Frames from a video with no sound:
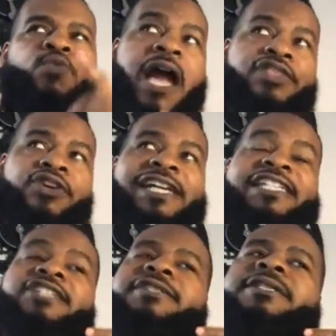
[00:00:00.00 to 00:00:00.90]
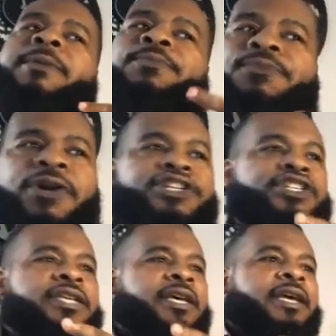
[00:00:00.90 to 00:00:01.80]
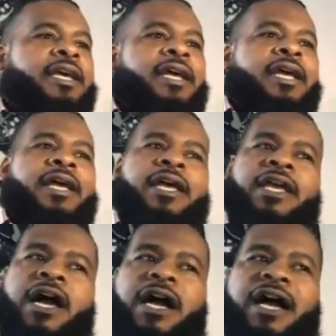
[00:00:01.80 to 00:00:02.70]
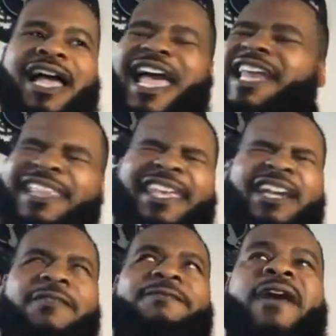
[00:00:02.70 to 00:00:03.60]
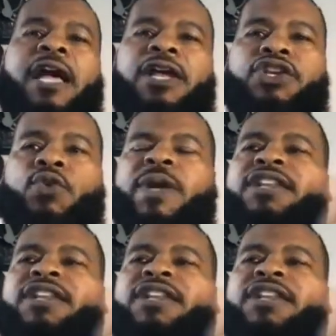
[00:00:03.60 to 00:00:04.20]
Rather, it is to subvert anything of value